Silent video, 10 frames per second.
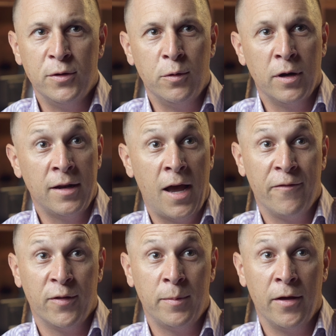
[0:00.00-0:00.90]
doing it now
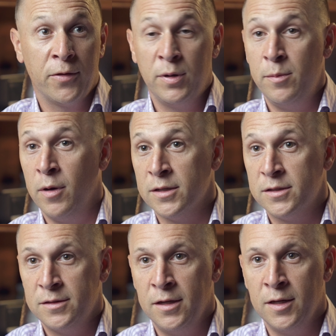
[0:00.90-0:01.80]
for about 3
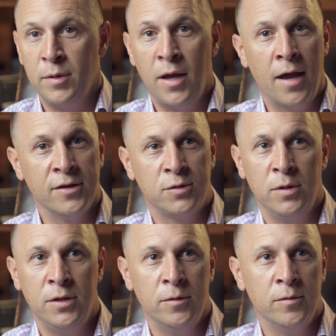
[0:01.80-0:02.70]
months, and to be honest
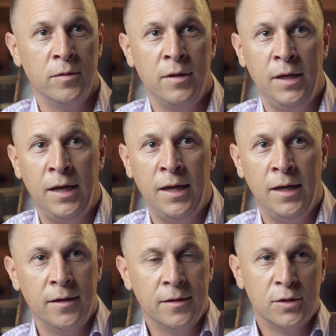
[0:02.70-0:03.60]
with you,
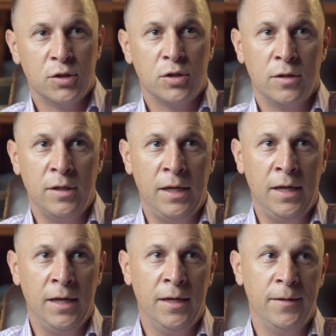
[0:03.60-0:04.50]

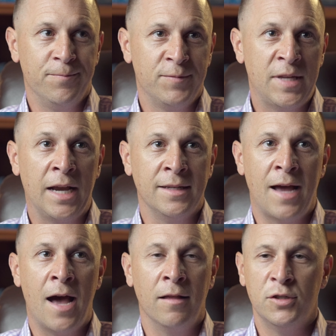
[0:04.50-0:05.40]
the
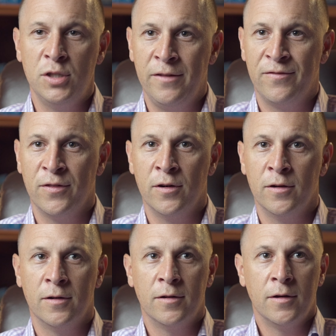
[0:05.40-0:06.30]
technology
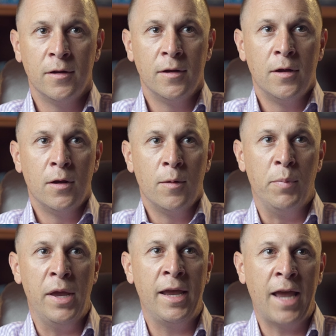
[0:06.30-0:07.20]
for
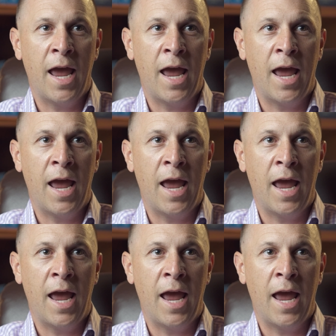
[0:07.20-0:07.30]
being